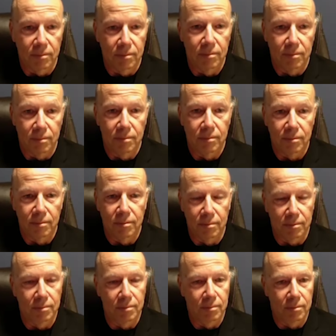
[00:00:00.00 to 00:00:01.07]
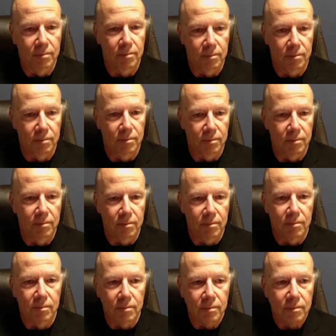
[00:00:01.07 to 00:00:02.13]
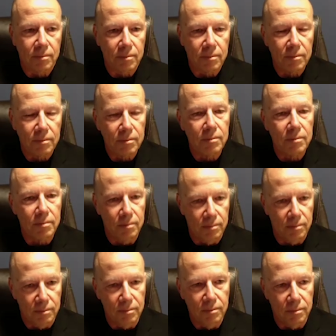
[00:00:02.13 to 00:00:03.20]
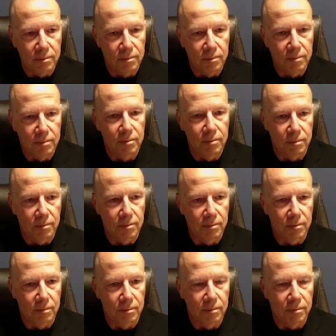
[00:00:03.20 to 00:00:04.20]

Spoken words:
[no speech]